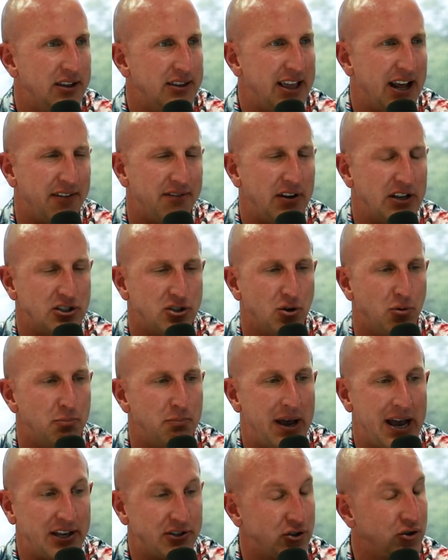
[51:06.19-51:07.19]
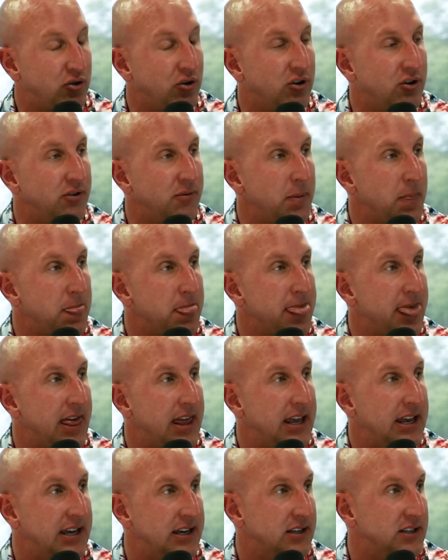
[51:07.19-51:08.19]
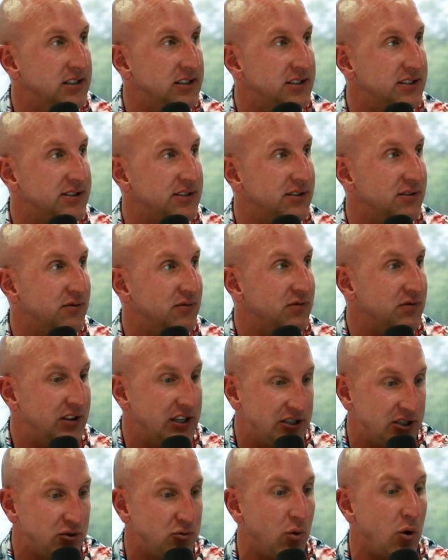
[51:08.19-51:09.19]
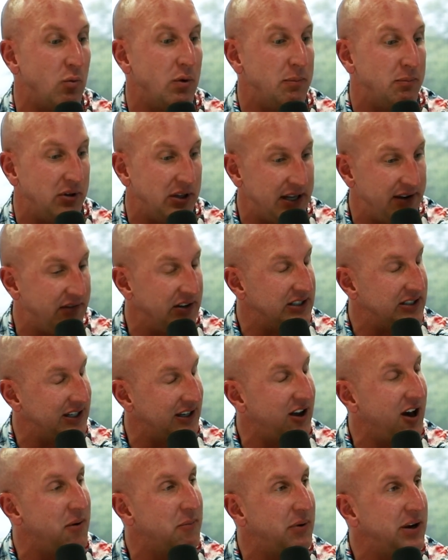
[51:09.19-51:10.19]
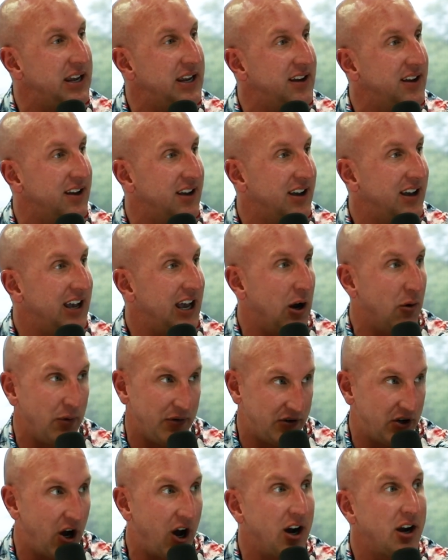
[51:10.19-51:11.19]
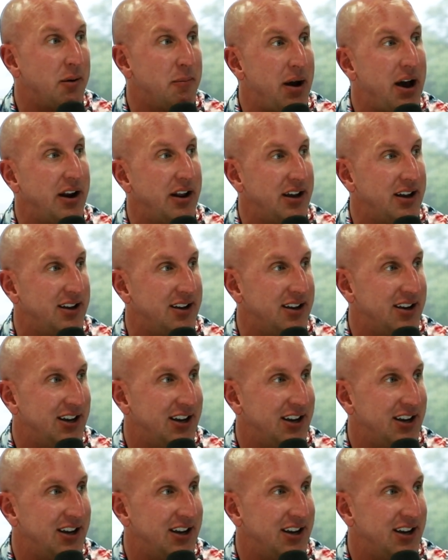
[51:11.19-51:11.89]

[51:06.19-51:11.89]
event so magical is this is what we believe in as a company, and we've talked about it,